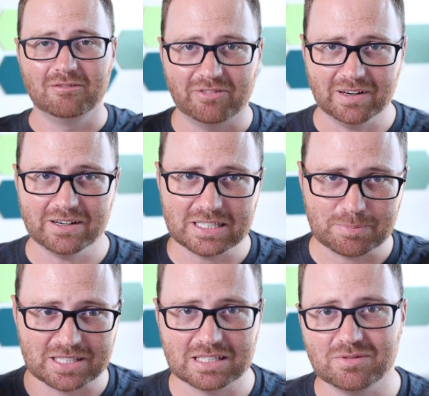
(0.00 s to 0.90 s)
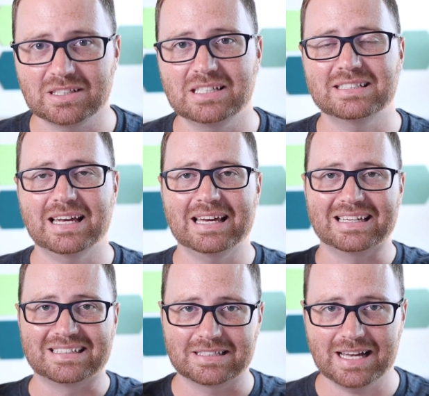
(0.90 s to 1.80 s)
very specifically say
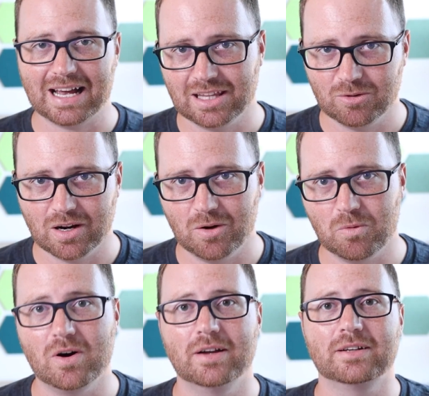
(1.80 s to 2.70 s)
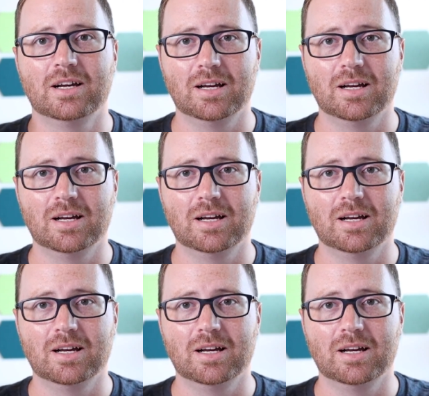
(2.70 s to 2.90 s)
exactly what I want